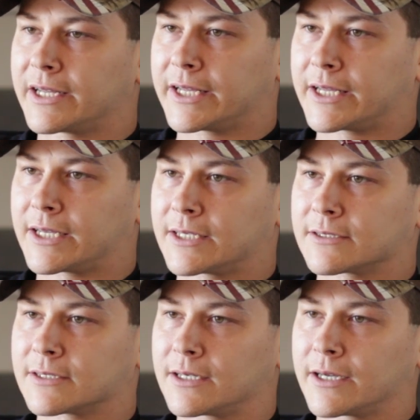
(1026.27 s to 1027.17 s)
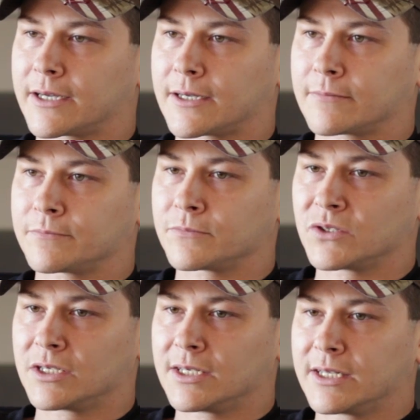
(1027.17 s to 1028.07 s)
And
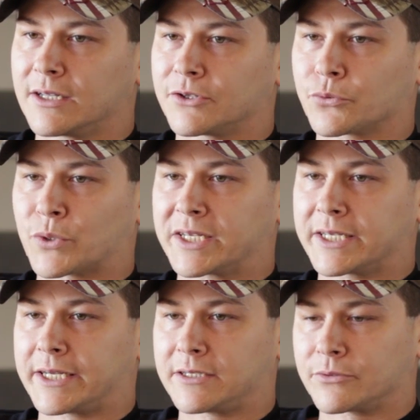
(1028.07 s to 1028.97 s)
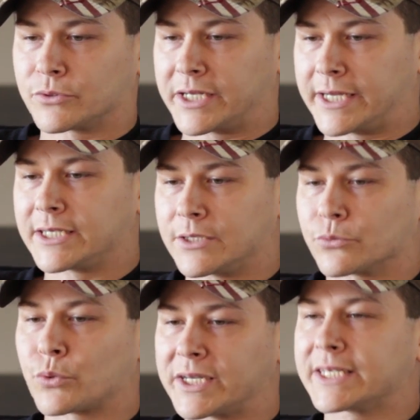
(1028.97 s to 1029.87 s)
the
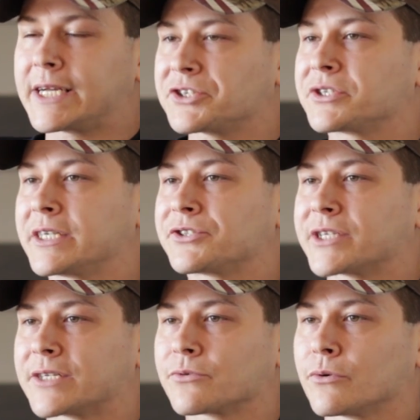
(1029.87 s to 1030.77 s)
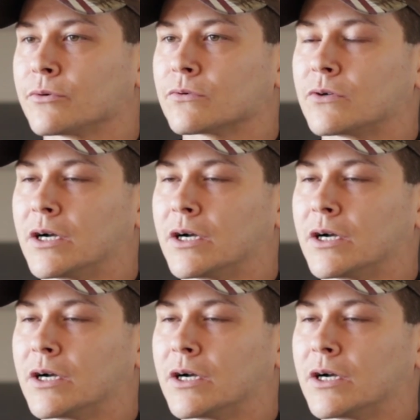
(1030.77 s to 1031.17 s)
radiation in general,